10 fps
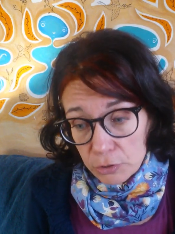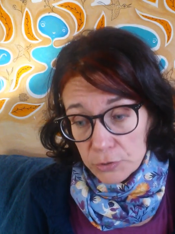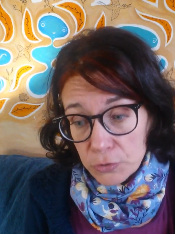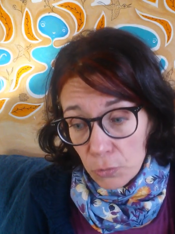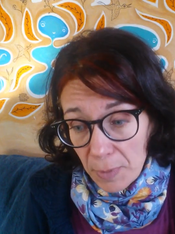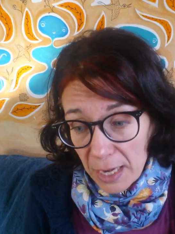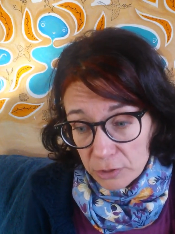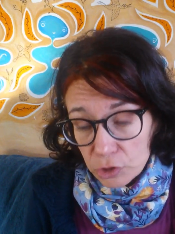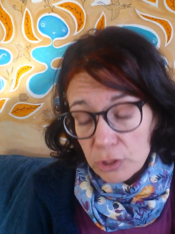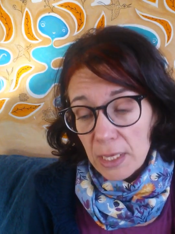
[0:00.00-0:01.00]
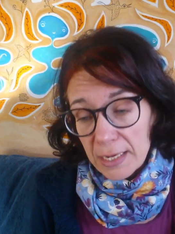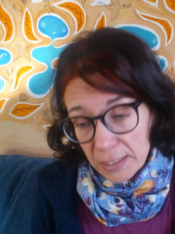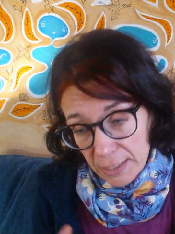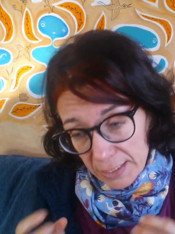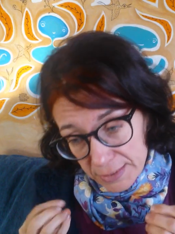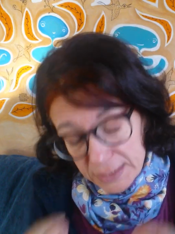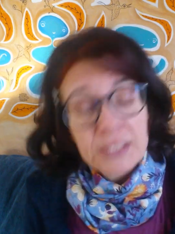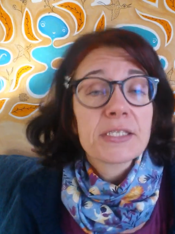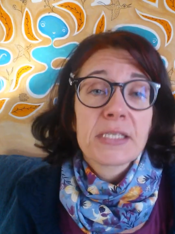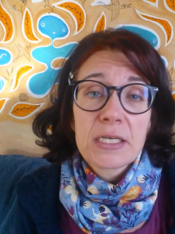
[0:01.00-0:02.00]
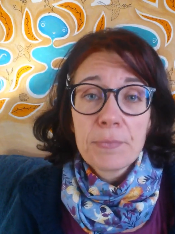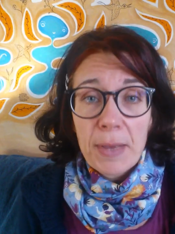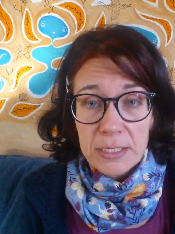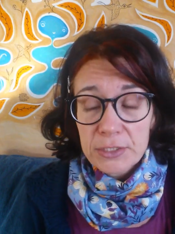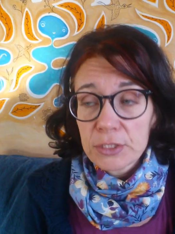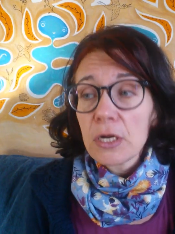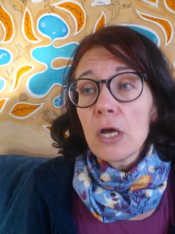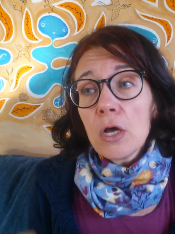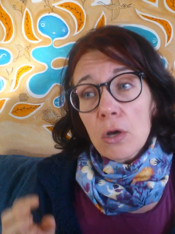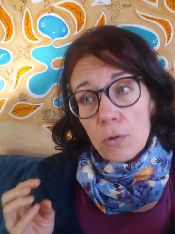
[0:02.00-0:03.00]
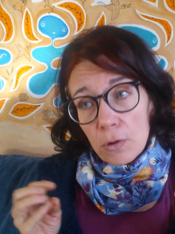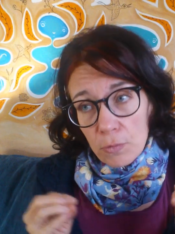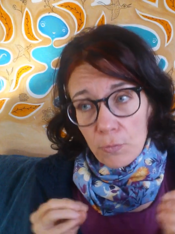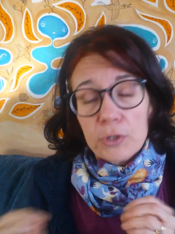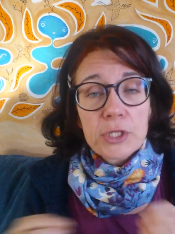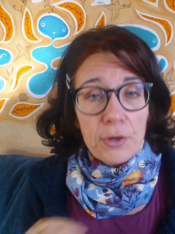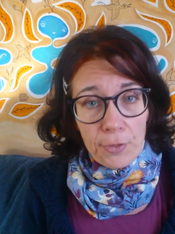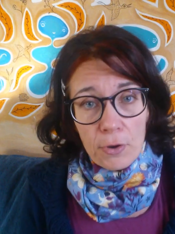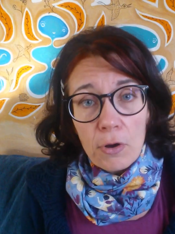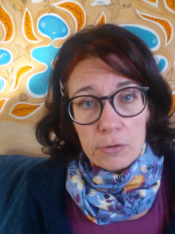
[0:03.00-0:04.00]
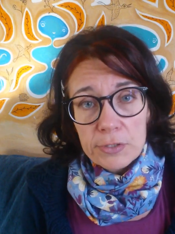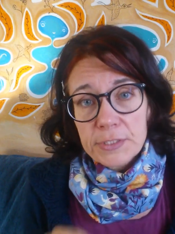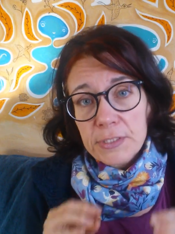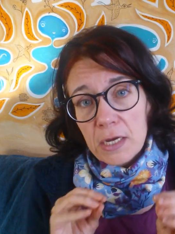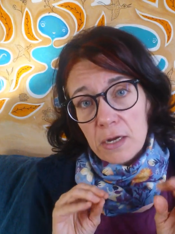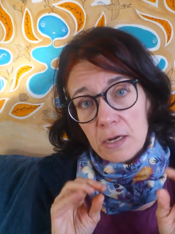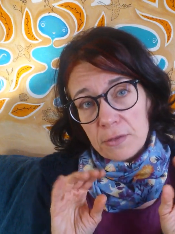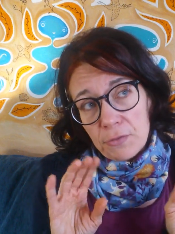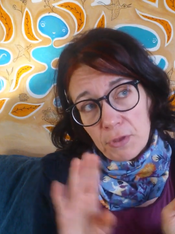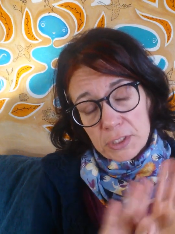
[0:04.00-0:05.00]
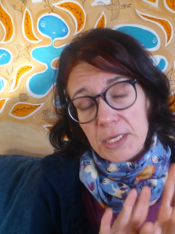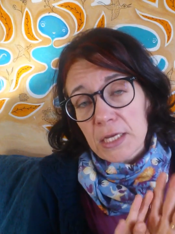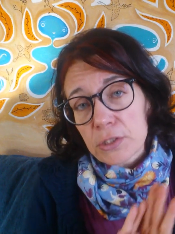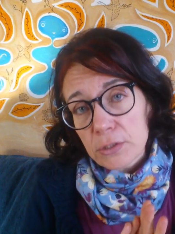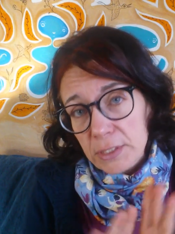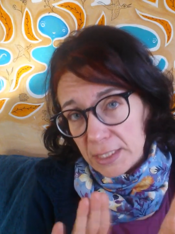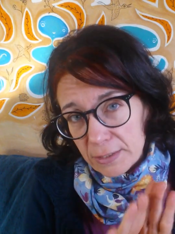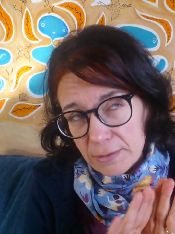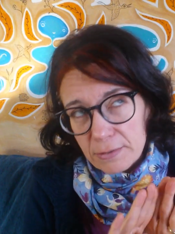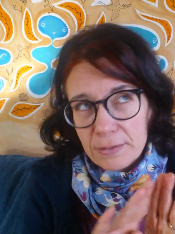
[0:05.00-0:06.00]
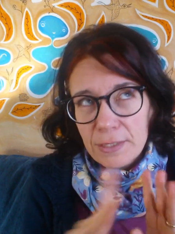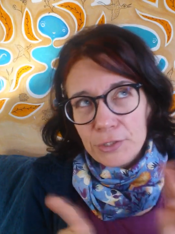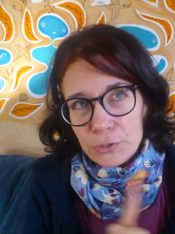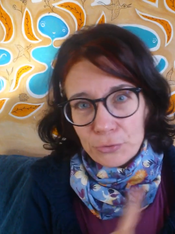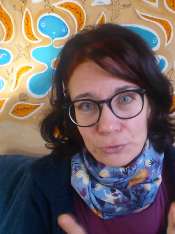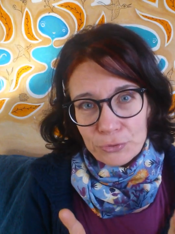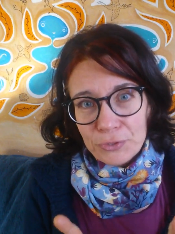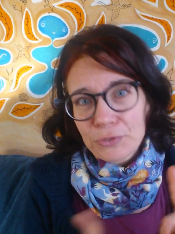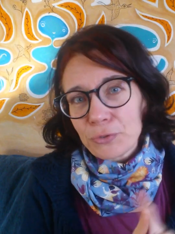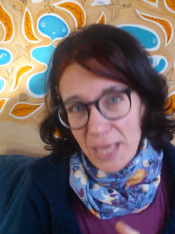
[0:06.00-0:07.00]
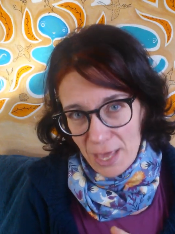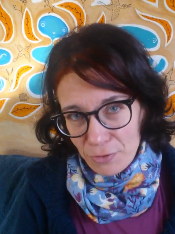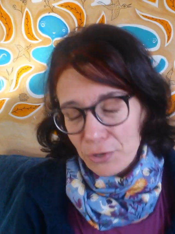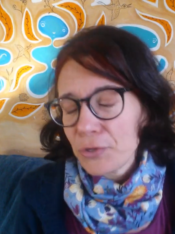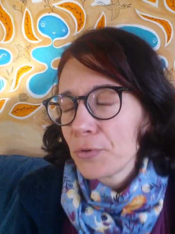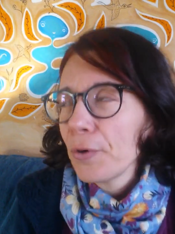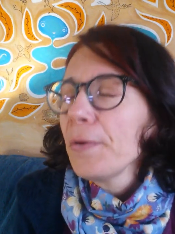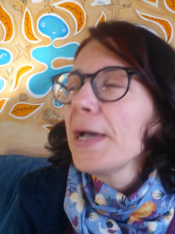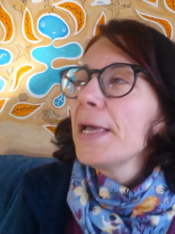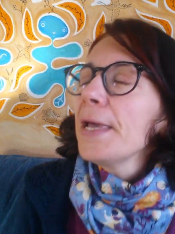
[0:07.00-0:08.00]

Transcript: so much and understand better what are the colors that get good together, you know.